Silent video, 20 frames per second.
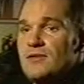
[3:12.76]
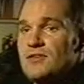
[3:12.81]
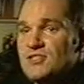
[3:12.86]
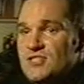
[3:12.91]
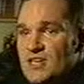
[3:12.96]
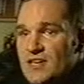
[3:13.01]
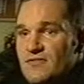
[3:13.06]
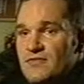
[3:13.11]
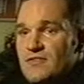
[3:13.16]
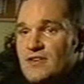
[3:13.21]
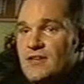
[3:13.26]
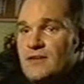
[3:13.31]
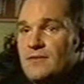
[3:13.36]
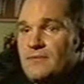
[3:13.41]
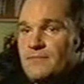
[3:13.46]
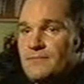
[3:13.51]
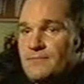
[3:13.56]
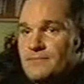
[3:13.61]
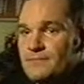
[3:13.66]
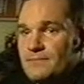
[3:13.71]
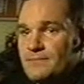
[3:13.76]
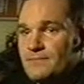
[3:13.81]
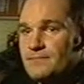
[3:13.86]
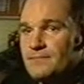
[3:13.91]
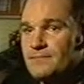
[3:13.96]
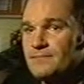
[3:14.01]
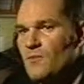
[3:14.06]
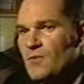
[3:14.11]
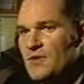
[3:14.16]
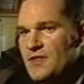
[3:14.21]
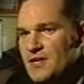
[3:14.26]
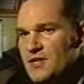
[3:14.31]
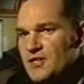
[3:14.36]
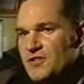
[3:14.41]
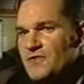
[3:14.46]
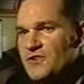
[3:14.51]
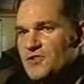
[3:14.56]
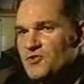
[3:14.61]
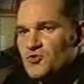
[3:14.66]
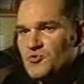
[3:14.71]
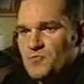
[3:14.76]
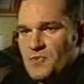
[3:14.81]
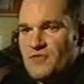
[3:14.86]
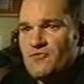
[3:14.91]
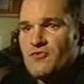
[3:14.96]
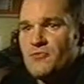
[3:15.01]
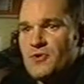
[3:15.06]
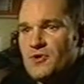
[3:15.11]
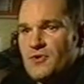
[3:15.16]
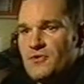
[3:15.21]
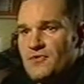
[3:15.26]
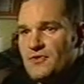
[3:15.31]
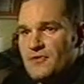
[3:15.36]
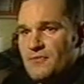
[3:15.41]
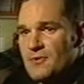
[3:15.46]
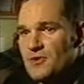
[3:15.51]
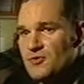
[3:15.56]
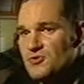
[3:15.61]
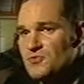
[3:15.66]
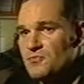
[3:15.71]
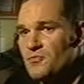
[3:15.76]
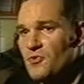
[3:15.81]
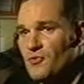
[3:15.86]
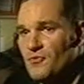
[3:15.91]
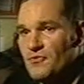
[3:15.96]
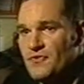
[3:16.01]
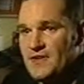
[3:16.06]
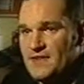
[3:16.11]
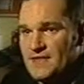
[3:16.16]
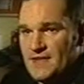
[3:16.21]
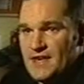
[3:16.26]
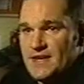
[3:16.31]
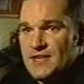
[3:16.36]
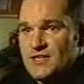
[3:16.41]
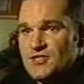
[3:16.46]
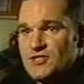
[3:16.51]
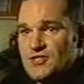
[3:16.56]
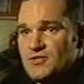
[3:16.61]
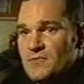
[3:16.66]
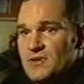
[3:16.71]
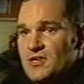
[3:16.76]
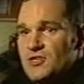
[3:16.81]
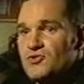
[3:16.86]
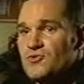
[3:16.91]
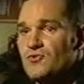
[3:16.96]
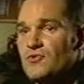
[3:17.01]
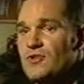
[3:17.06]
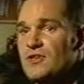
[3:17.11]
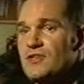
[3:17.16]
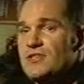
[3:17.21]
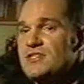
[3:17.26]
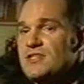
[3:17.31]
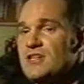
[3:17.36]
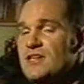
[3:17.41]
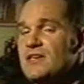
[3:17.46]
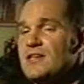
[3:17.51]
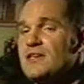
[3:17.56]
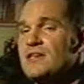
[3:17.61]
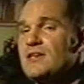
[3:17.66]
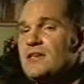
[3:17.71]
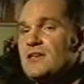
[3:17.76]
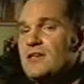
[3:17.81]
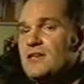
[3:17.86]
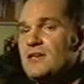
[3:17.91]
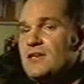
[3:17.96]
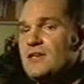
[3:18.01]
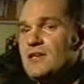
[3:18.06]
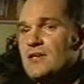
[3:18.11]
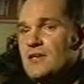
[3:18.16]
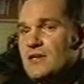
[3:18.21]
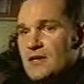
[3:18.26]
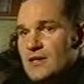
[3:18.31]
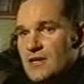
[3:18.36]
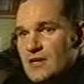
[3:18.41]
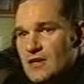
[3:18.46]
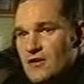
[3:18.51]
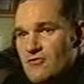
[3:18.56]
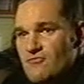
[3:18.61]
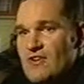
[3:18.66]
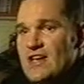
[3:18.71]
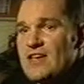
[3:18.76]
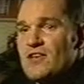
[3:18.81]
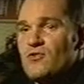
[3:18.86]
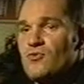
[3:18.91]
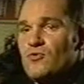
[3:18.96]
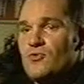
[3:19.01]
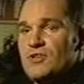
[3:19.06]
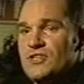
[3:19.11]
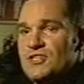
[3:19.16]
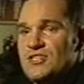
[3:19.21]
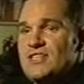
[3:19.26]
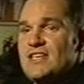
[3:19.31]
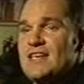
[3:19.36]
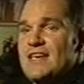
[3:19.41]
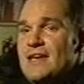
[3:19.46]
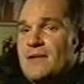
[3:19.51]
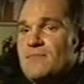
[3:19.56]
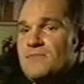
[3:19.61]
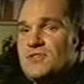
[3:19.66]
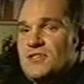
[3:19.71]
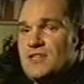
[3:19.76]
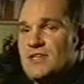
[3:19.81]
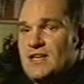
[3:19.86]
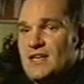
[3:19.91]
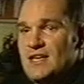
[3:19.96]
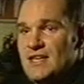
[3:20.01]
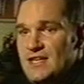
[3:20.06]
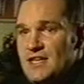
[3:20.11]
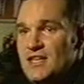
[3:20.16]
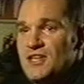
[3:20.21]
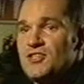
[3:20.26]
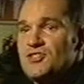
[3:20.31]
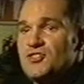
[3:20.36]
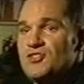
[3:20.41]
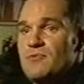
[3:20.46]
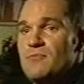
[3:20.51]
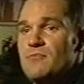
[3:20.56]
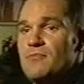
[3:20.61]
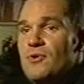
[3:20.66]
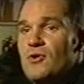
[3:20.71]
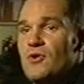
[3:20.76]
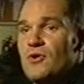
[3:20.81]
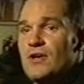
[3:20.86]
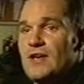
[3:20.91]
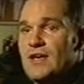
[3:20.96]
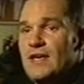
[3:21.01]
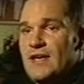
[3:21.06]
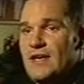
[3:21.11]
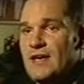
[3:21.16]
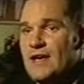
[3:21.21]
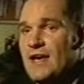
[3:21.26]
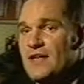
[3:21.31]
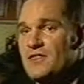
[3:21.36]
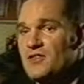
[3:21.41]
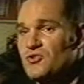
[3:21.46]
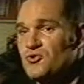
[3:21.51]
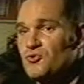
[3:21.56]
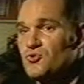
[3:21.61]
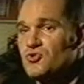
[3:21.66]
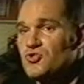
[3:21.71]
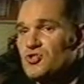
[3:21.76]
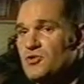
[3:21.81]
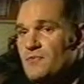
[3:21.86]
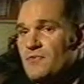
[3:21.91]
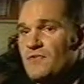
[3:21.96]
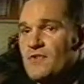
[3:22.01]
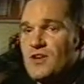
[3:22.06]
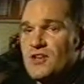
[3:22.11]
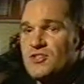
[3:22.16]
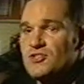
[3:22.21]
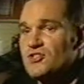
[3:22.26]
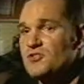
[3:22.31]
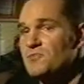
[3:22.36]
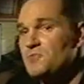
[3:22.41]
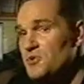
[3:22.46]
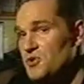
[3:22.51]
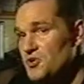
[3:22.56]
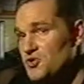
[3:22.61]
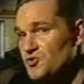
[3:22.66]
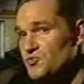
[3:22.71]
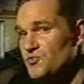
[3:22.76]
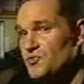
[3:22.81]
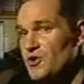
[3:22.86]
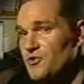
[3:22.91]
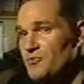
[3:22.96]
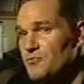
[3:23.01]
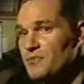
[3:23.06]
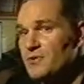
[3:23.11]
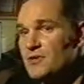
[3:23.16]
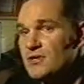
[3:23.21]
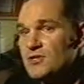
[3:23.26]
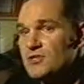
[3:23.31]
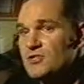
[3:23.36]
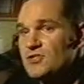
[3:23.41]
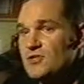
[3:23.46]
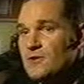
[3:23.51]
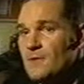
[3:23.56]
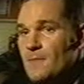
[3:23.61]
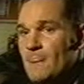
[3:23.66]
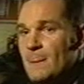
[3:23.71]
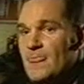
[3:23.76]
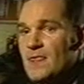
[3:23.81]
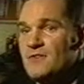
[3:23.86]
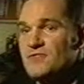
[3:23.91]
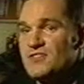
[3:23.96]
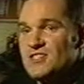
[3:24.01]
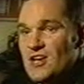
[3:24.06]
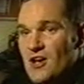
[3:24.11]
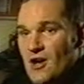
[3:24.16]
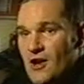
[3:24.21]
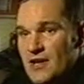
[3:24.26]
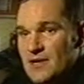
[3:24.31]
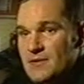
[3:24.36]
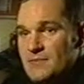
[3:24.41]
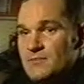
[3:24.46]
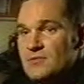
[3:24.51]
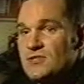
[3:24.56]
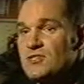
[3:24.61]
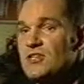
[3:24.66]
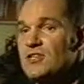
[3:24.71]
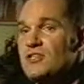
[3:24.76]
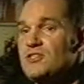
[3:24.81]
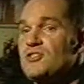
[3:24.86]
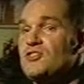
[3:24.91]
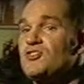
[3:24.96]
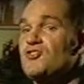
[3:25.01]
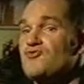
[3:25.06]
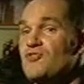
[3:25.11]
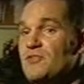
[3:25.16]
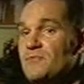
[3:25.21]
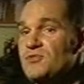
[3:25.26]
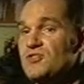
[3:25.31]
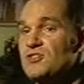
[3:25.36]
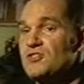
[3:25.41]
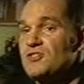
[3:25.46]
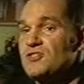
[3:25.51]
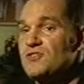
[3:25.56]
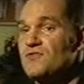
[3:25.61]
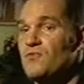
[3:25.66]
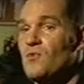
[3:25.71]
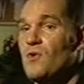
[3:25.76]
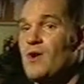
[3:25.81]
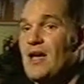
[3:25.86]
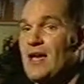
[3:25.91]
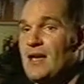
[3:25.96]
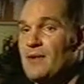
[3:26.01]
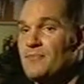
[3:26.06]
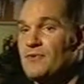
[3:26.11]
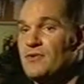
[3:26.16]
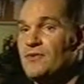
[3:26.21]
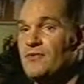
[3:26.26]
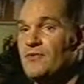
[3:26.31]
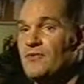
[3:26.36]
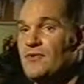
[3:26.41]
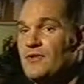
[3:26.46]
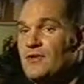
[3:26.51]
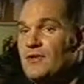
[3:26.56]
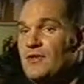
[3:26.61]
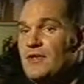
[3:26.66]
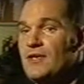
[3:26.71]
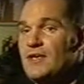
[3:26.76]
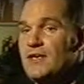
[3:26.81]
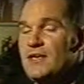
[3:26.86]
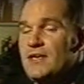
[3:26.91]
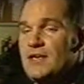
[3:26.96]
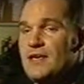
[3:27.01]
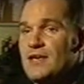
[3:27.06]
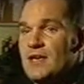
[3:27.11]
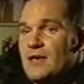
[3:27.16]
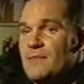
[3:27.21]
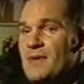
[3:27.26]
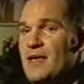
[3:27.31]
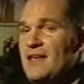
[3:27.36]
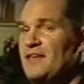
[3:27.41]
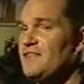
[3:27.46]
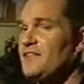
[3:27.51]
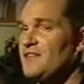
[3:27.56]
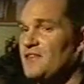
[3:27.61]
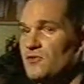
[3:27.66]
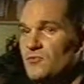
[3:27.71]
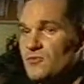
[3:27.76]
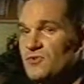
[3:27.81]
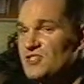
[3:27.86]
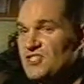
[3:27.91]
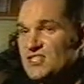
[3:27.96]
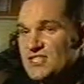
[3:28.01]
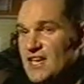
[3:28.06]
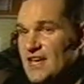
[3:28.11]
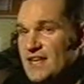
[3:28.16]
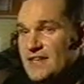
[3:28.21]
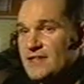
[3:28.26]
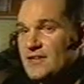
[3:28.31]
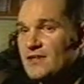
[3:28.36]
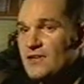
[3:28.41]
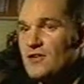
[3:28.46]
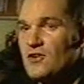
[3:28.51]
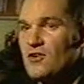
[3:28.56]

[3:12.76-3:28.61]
safely. When the individual's been removed, the most important thing then is to make sure that a record is kept in the incident book and the door supervisor's personal notebooks of times, descriptions of what happened, anything that was said.